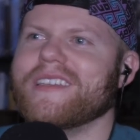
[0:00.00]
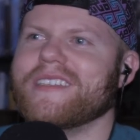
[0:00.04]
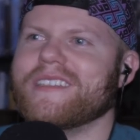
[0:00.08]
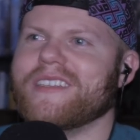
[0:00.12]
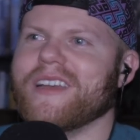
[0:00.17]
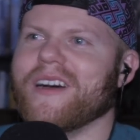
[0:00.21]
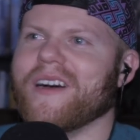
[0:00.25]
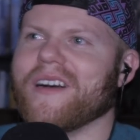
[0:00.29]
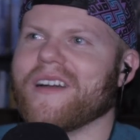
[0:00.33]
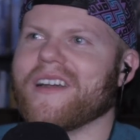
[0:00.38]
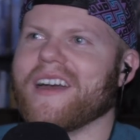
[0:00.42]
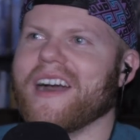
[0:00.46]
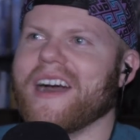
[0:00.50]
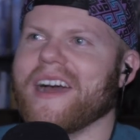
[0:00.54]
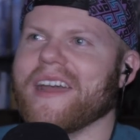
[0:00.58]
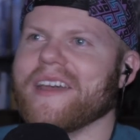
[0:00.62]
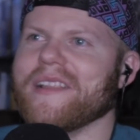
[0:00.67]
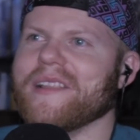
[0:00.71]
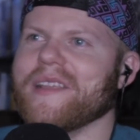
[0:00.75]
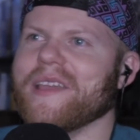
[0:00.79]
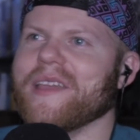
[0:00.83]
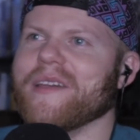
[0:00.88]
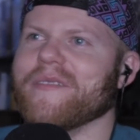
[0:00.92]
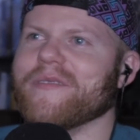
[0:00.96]
talk
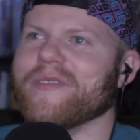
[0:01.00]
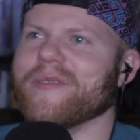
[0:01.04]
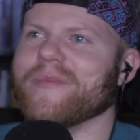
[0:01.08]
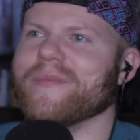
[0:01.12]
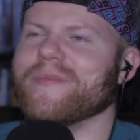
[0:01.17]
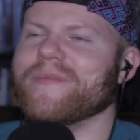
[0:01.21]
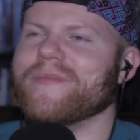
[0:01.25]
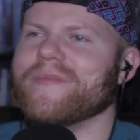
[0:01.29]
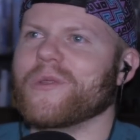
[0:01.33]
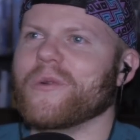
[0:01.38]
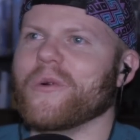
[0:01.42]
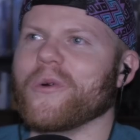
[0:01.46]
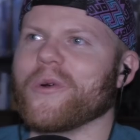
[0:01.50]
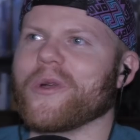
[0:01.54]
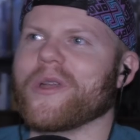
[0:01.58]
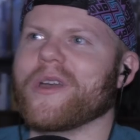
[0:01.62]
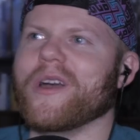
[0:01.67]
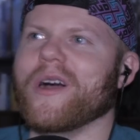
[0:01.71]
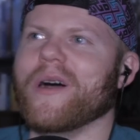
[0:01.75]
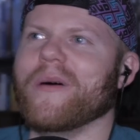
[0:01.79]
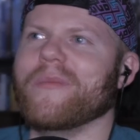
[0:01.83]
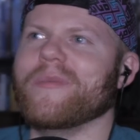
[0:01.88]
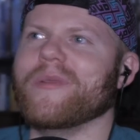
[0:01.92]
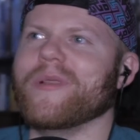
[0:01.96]
highly of him or
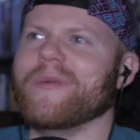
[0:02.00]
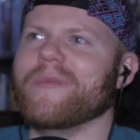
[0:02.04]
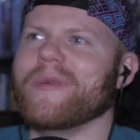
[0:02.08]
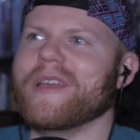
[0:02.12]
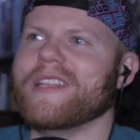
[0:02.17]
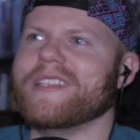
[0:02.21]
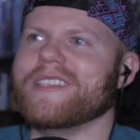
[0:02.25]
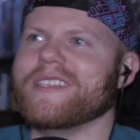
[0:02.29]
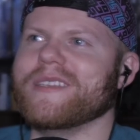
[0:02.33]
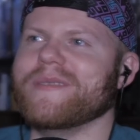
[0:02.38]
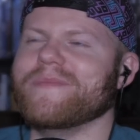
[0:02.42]
compliment